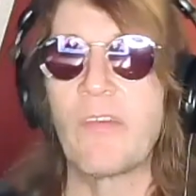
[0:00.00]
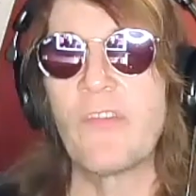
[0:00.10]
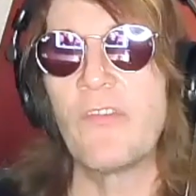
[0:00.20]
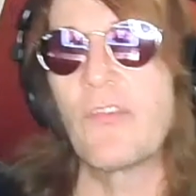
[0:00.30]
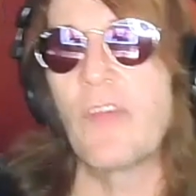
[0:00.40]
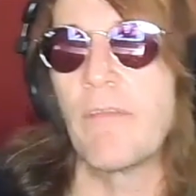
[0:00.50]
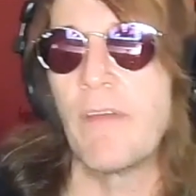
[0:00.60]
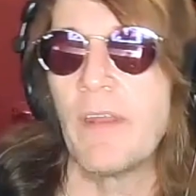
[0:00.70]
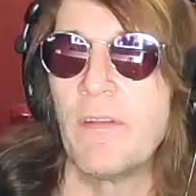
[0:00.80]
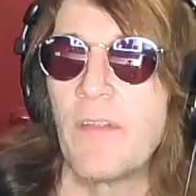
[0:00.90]
and stuff
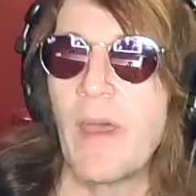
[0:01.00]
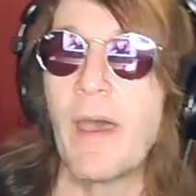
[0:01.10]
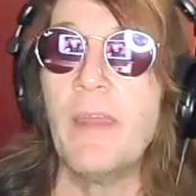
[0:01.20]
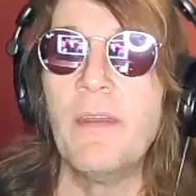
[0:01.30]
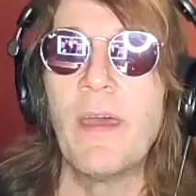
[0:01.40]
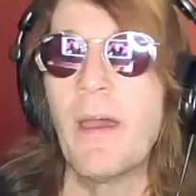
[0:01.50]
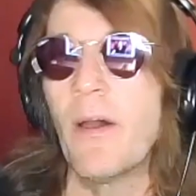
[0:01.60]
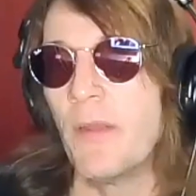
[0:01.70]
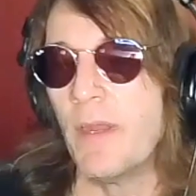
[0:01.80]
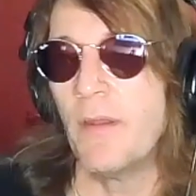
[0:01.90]
had died
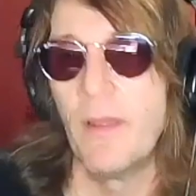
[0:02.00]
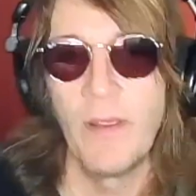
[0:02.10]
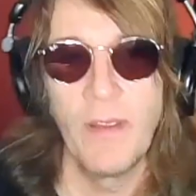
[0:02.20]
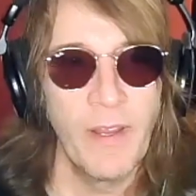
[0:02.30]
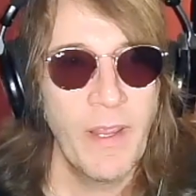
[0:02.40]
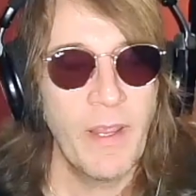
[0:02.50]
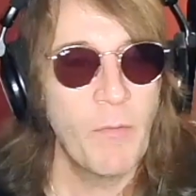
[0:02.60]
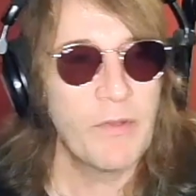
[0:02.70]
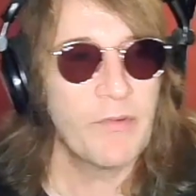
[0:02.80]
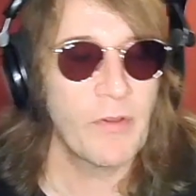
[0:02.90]
down, and
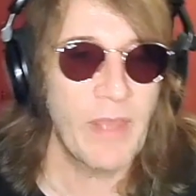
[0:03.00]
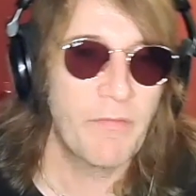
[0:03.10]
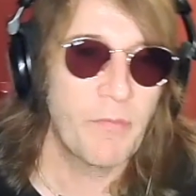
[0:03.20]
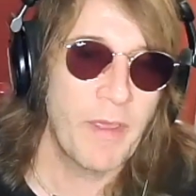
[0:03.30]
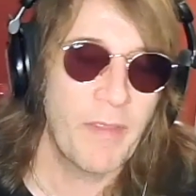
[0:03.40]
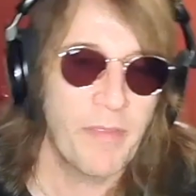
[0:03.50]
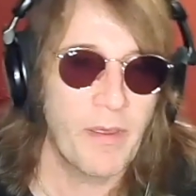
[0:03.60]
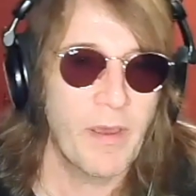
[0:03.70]
what you're left with,